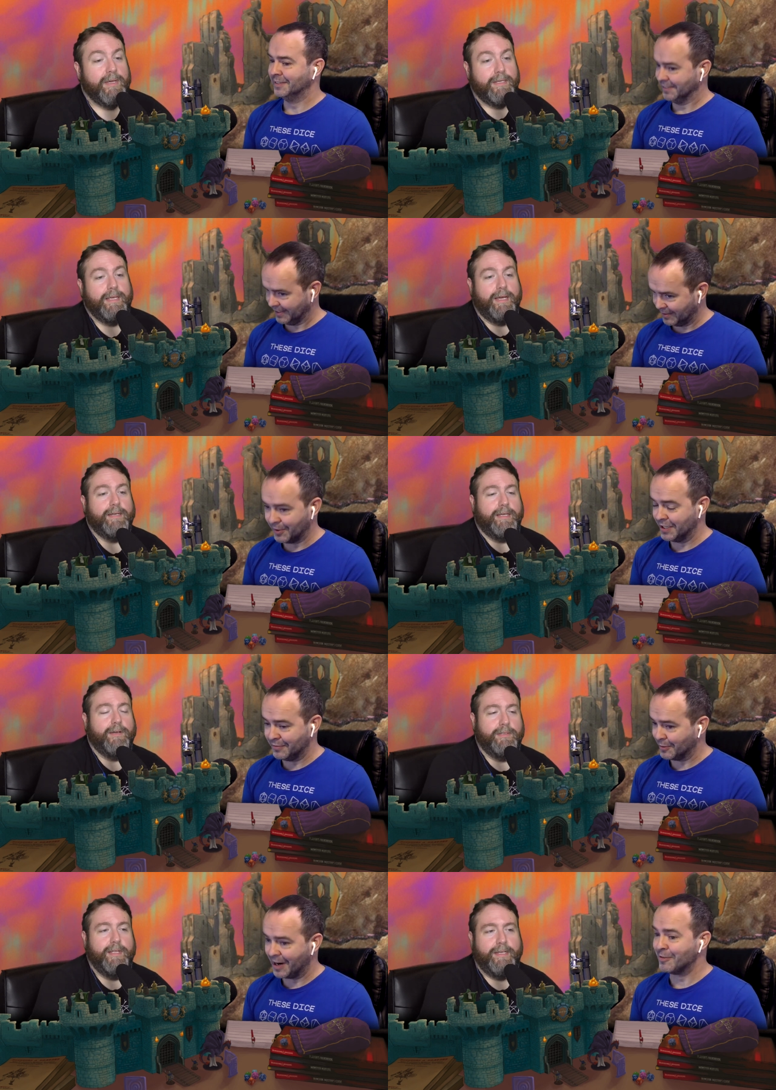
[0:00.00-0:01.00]
Speaker 1: Yeah,
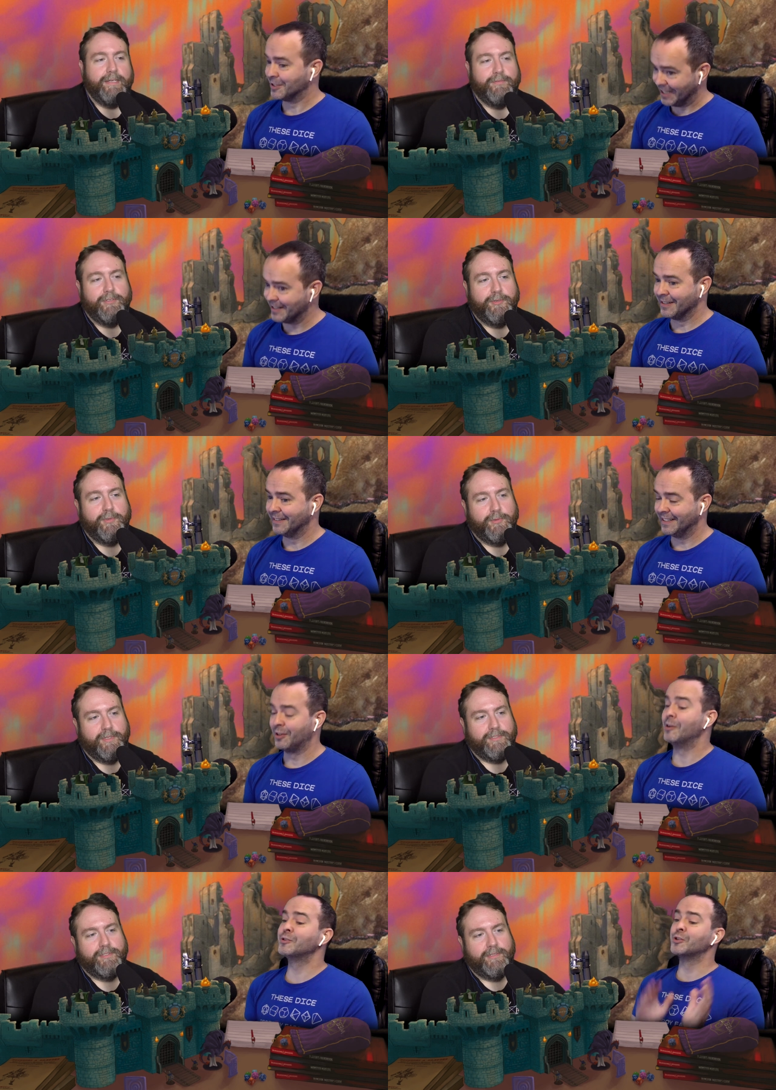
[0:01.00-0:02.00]
yeah. Four hours later, as
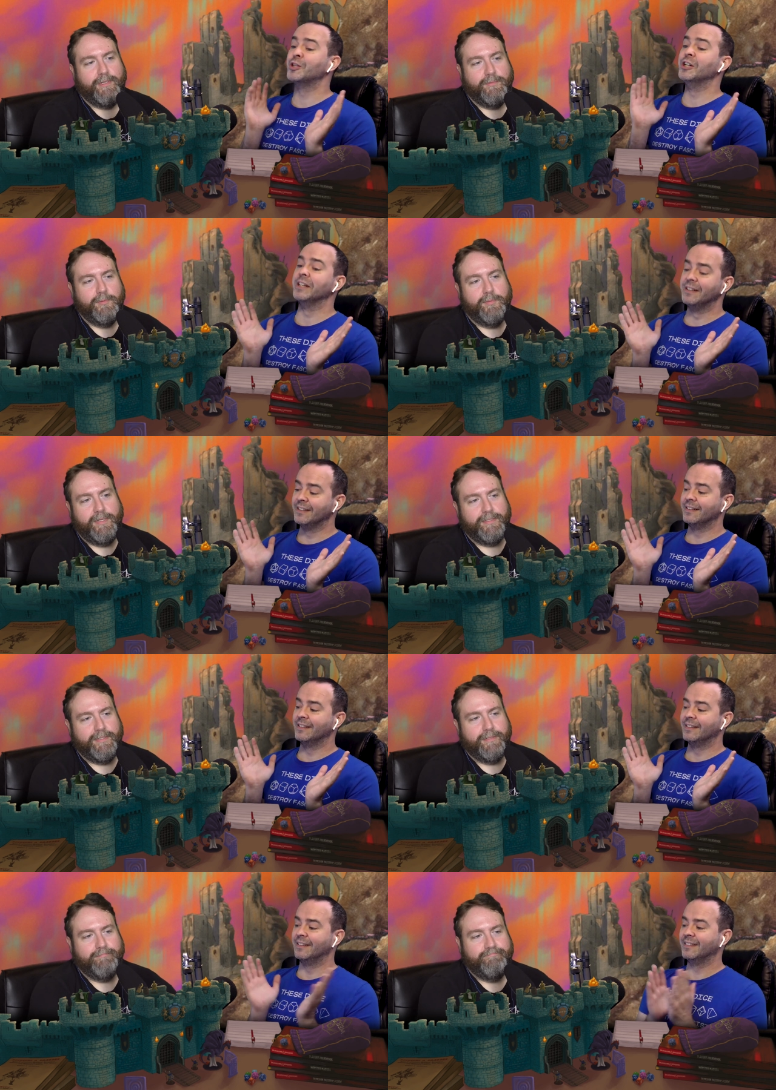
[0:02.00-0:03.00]
long as they're good. Uh, will raise,
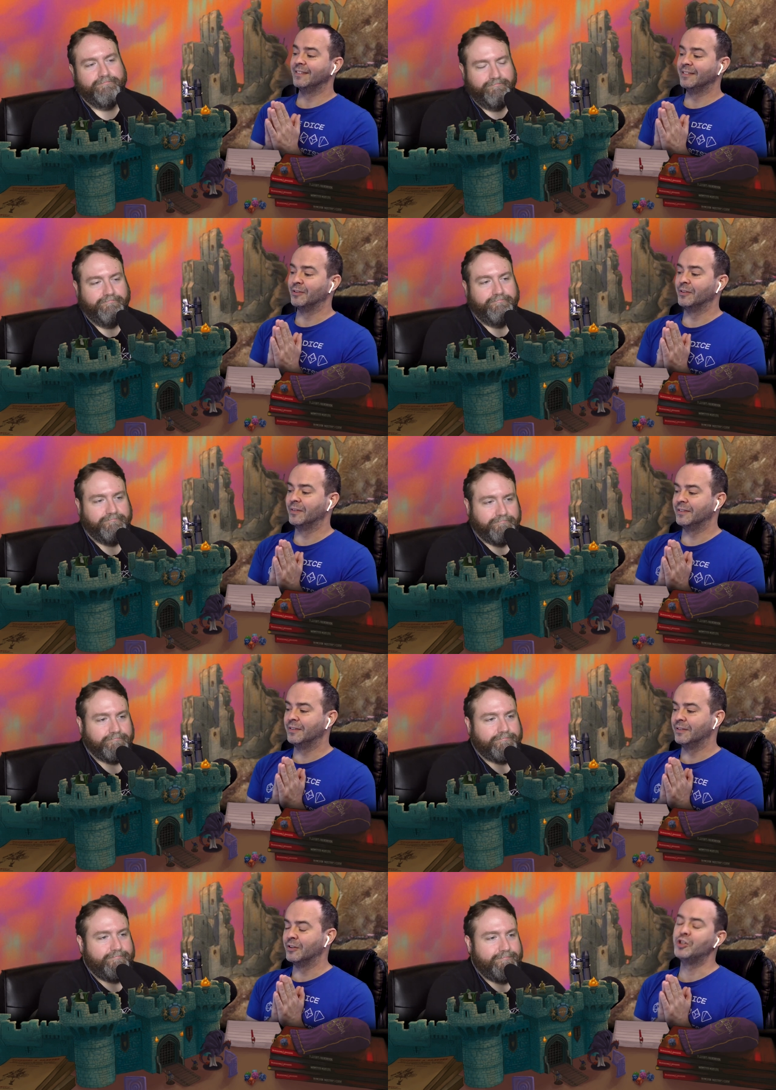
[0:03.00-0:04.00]
yeah. mm-hmm. or,
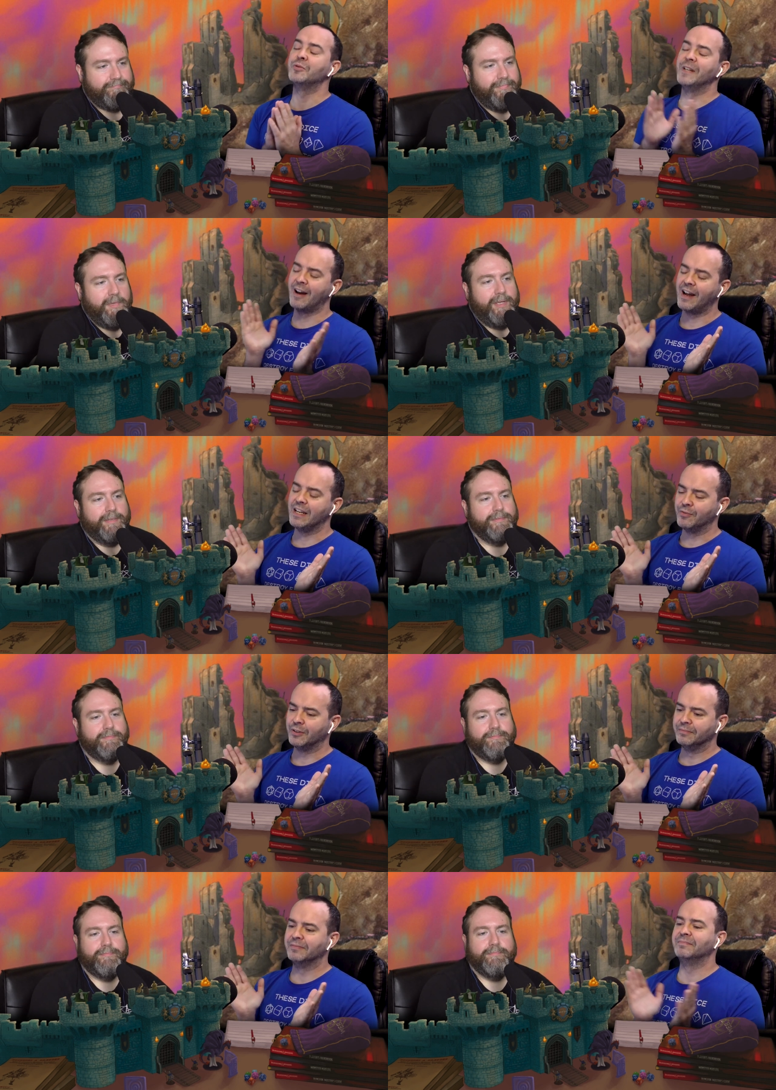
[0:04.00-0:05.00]
or excuse me,
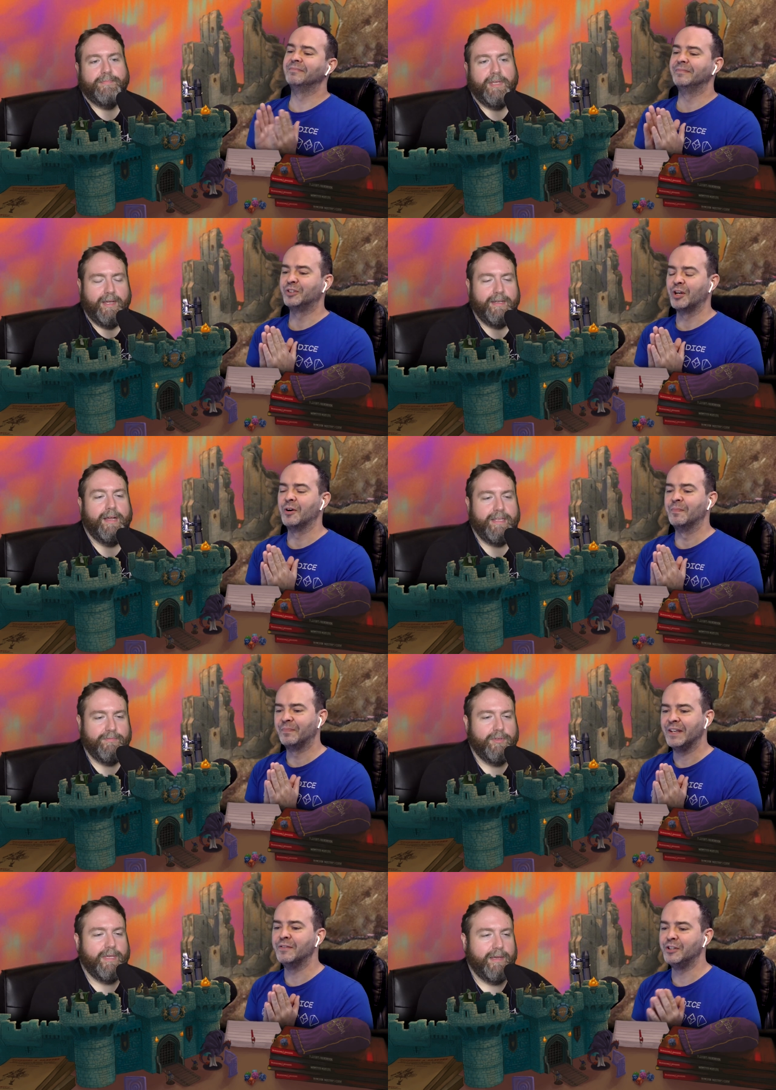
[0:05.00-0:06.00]
non-evil.
Speaker 2: Yeah, yeah so
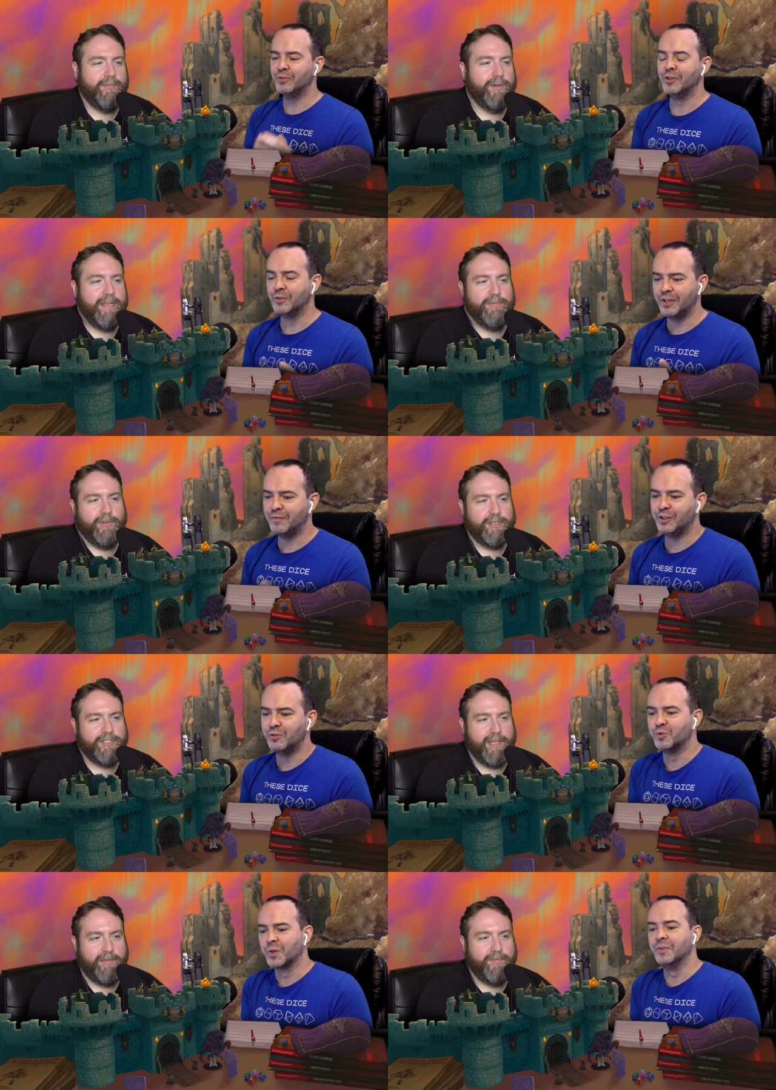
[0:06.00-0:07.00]
non-evil. Even yeah. you, new, evil, even
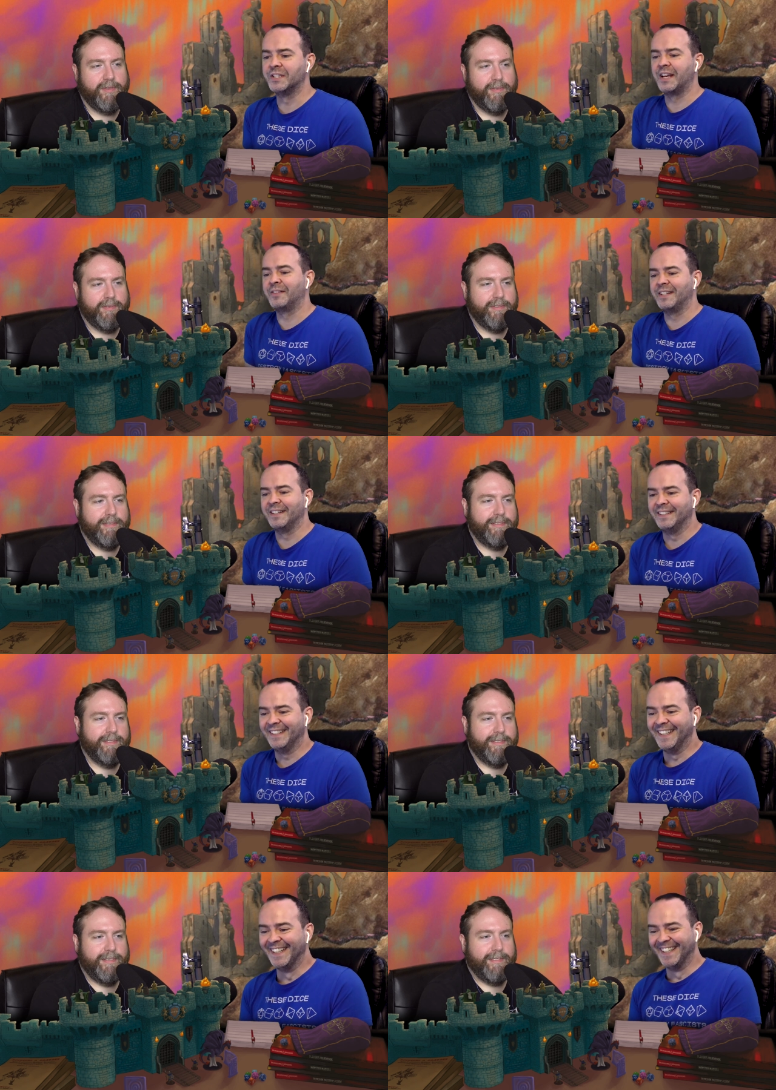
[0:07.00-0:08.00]
you druids out there.
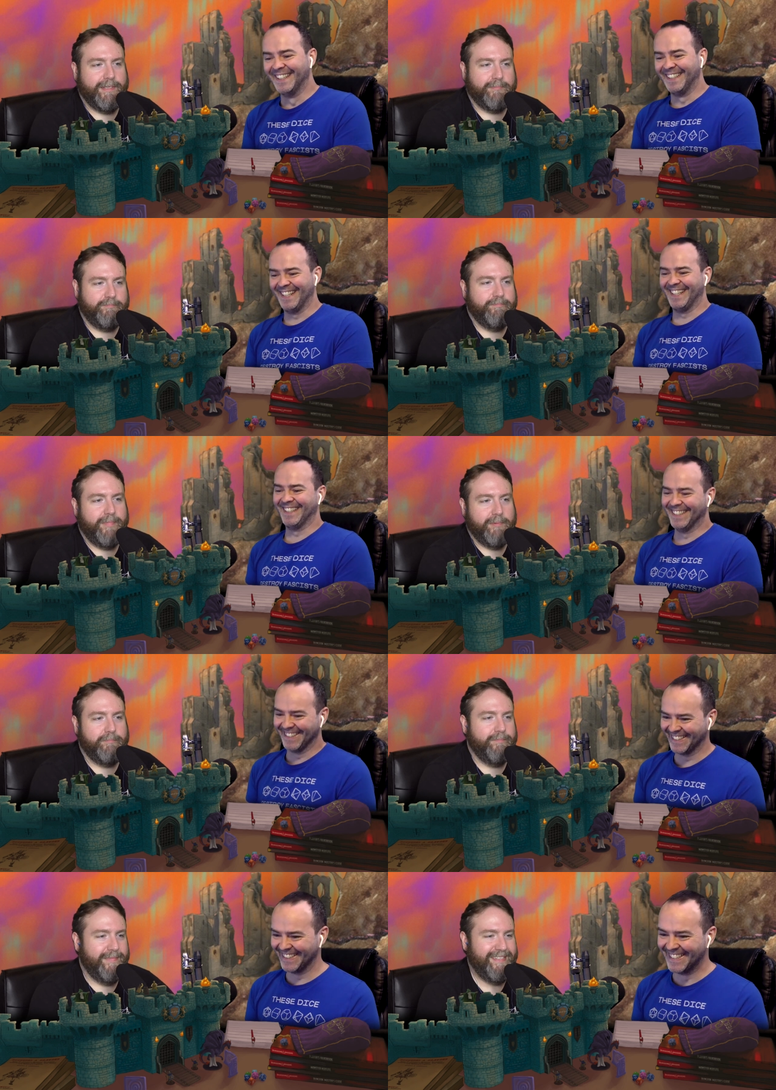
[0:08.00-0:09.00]
Yep. Yeah. Yep.
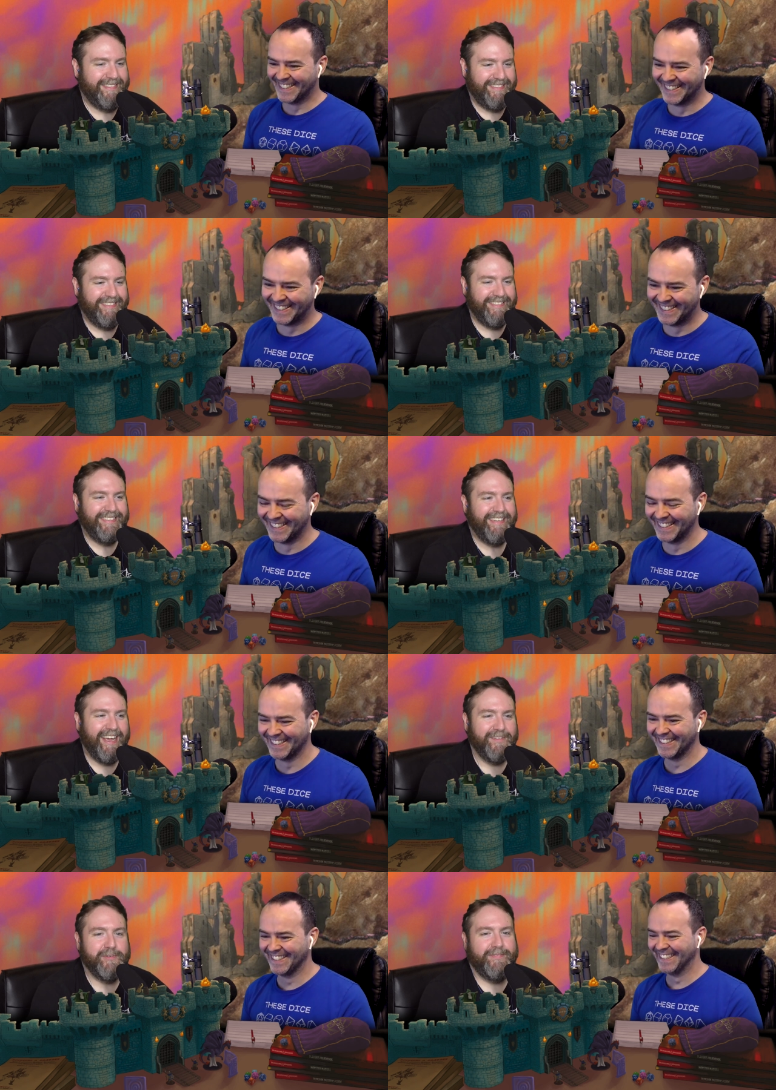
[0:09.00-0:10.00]

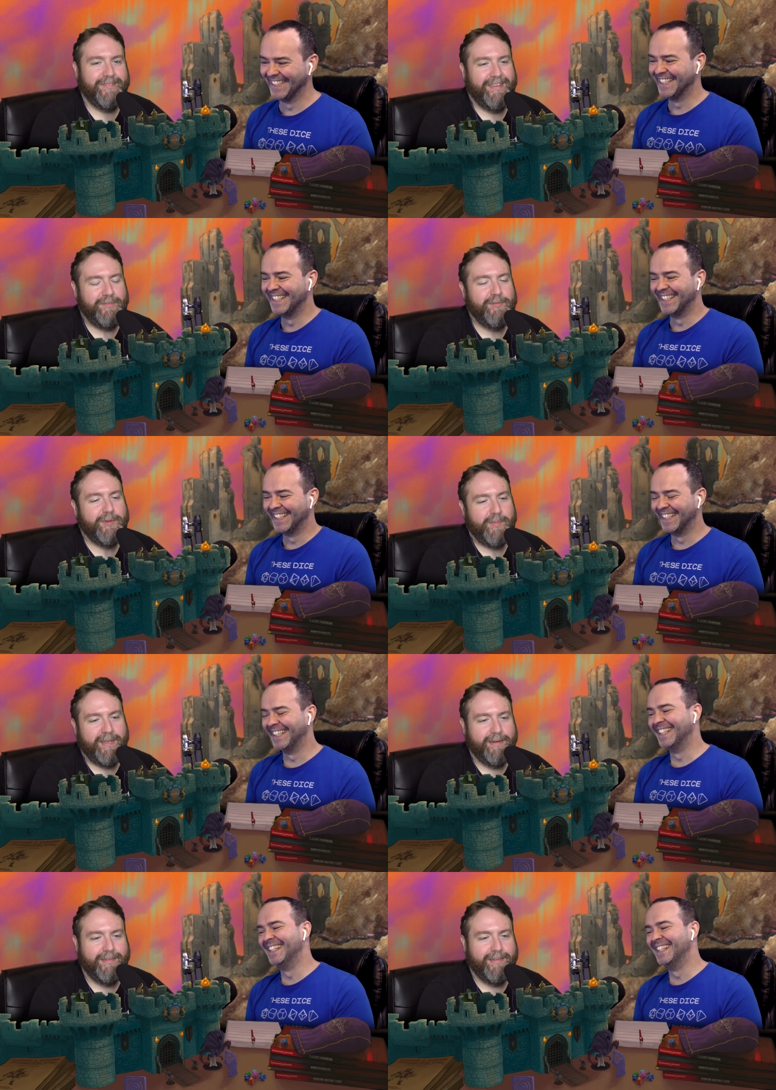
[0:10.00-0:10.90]
Yeah. If you've if you've committed a